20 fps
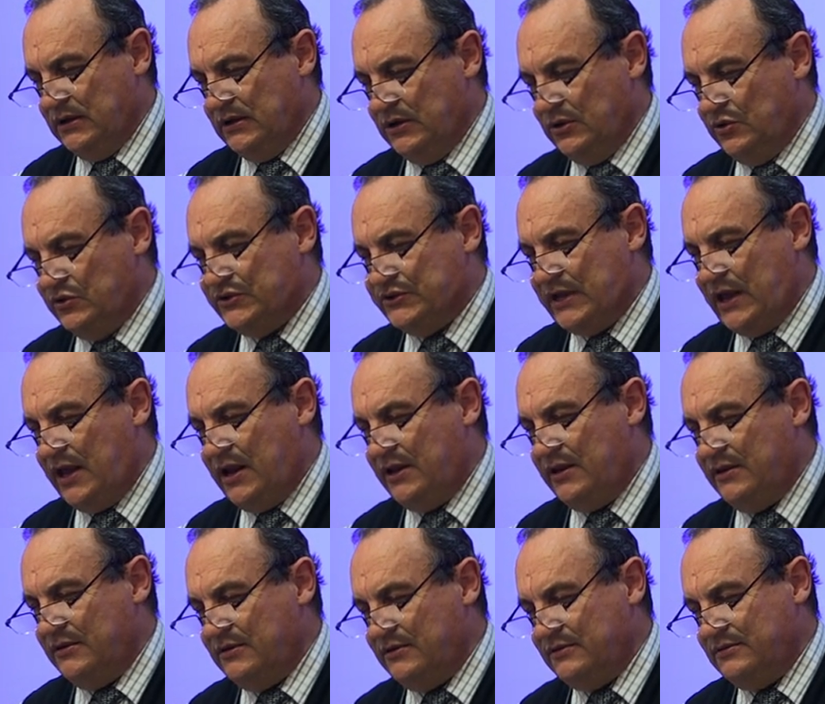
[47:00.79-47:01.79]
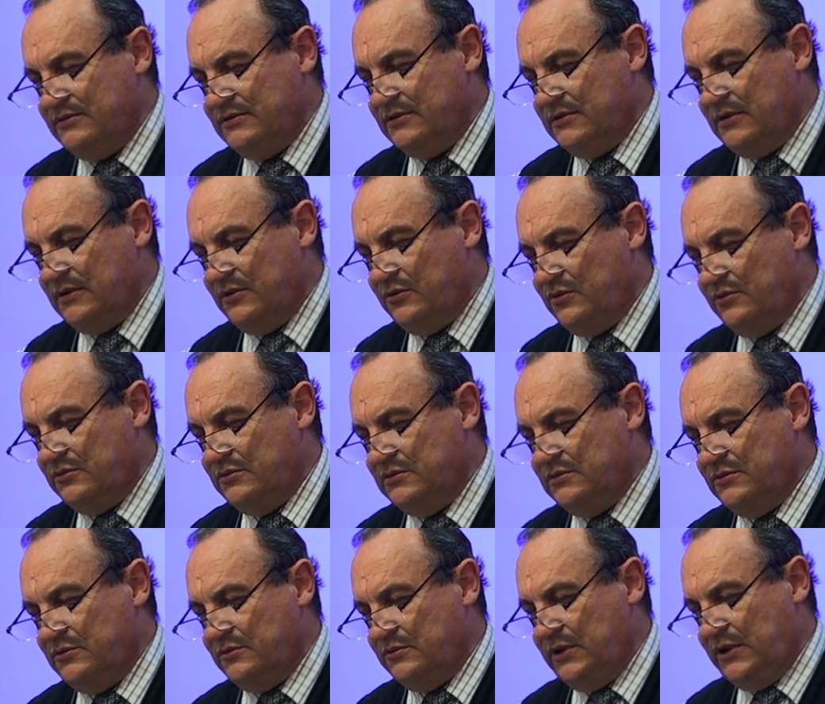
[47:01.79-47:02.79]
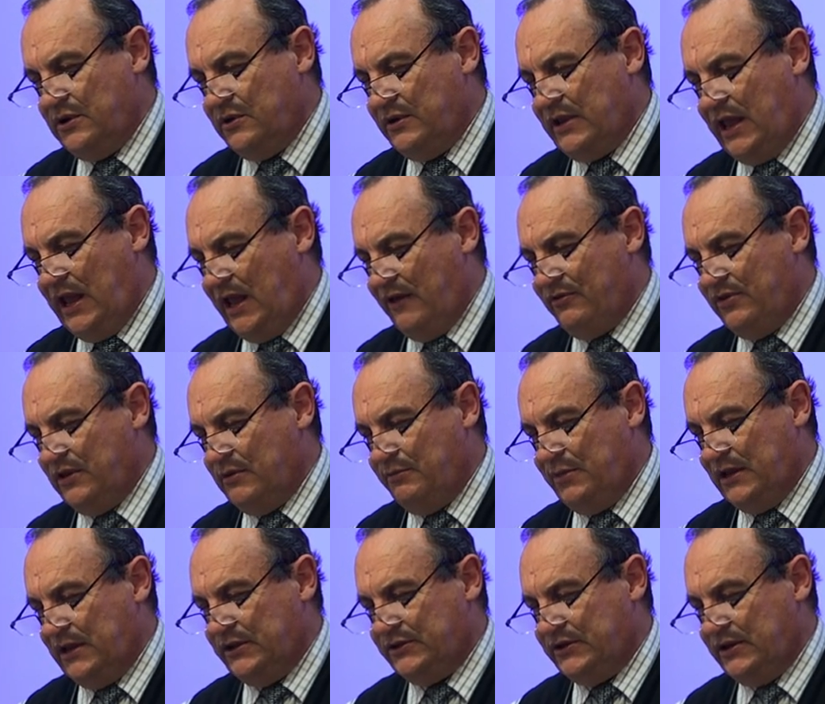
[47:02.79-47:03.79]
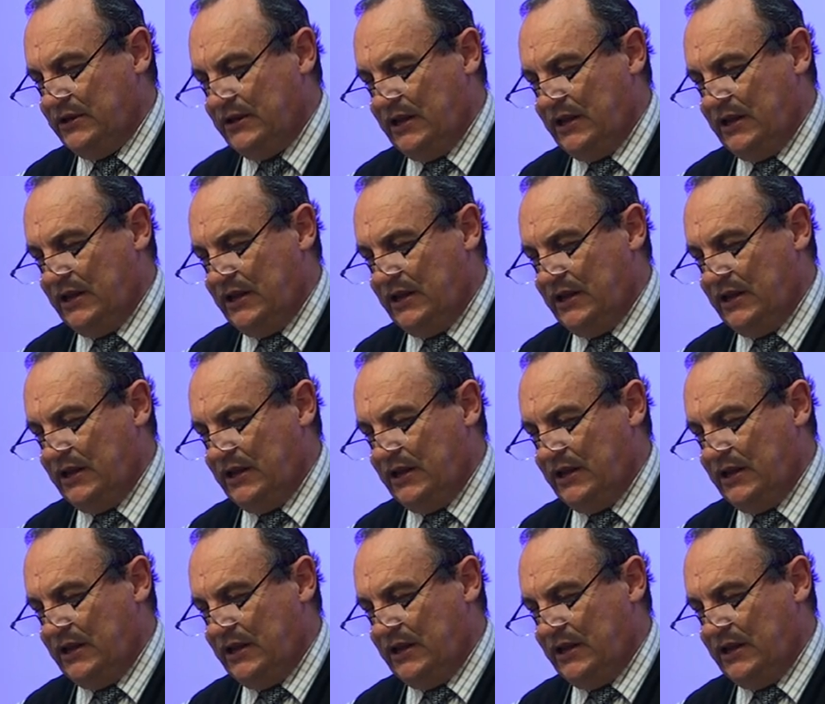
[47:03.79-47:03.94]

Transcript: who said, We don't have the ability